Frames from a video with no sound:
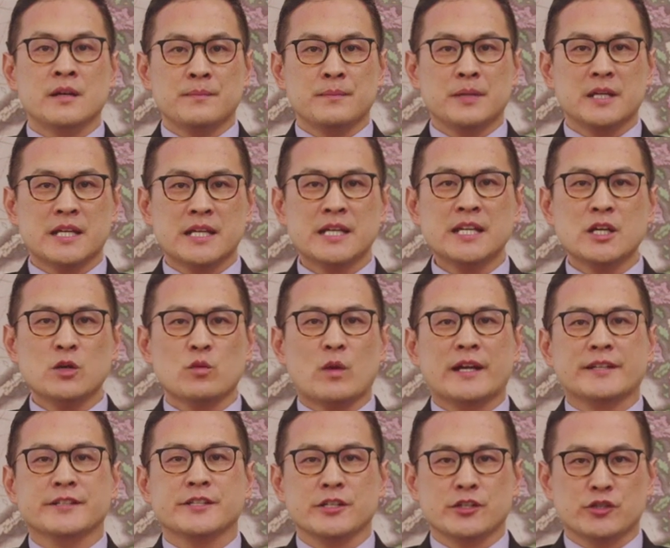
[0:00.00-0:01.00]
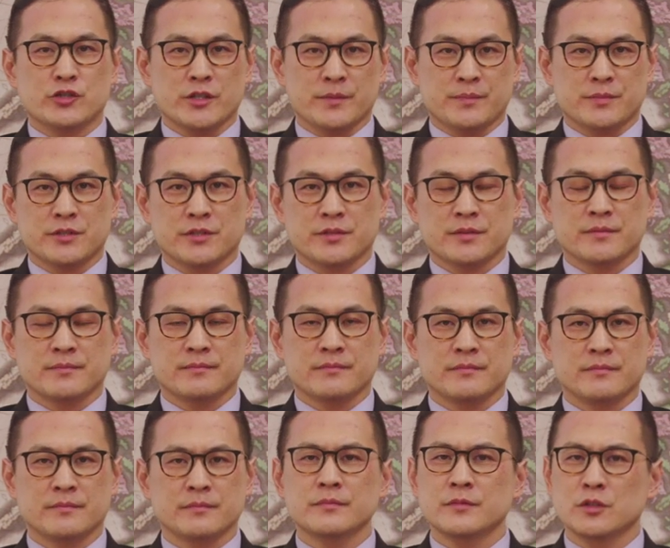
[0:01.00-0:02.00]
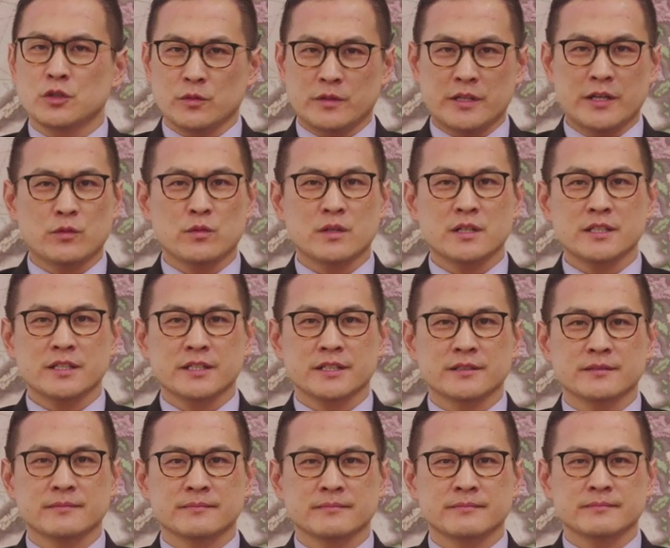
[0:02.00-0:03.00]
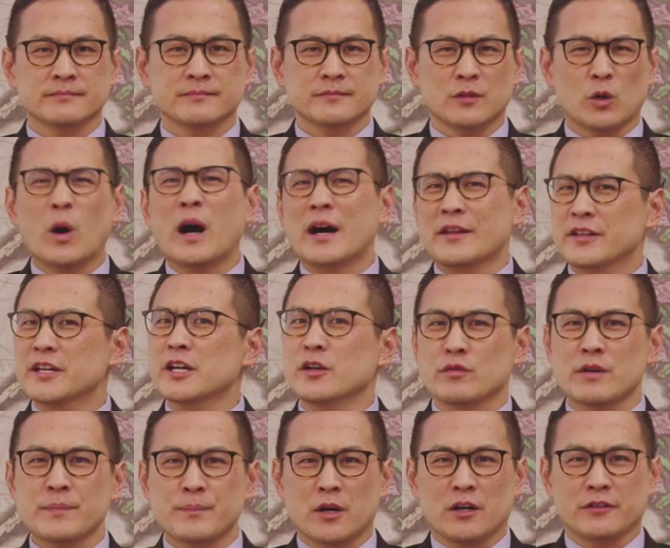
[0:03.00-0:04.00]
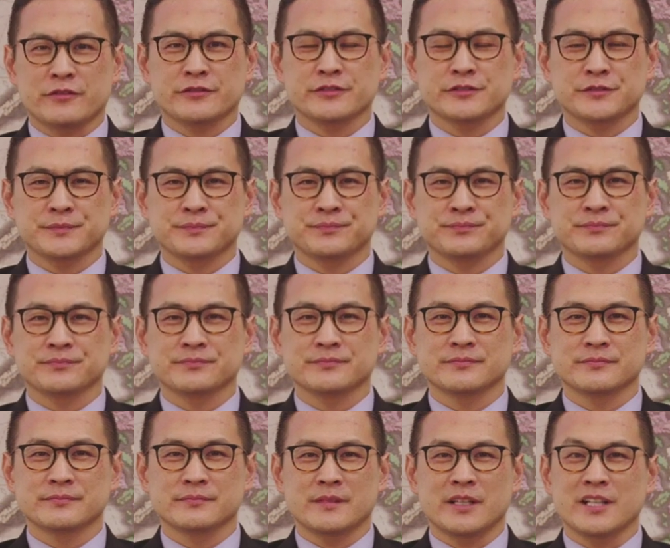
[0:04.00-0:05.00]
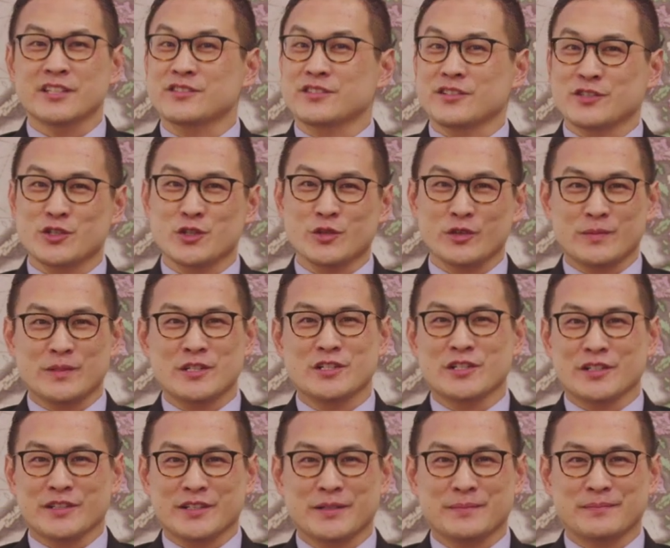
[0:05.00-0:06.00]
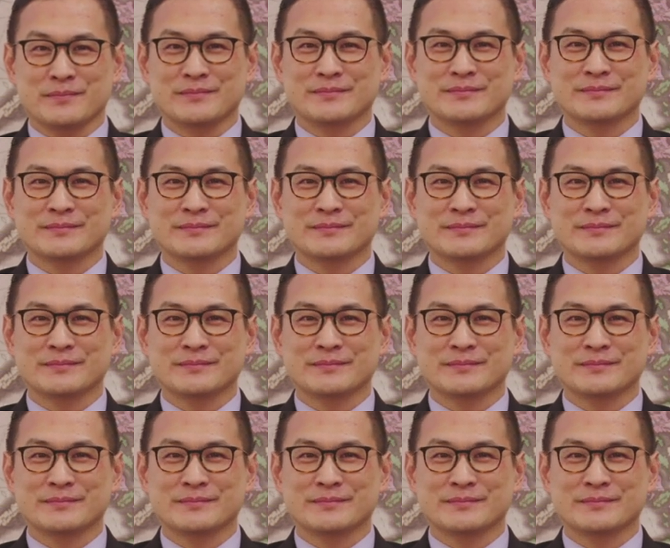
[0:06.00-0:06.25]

Bikini waxing strips, do they work or are they a ripoff? It's the show with PJ Thum.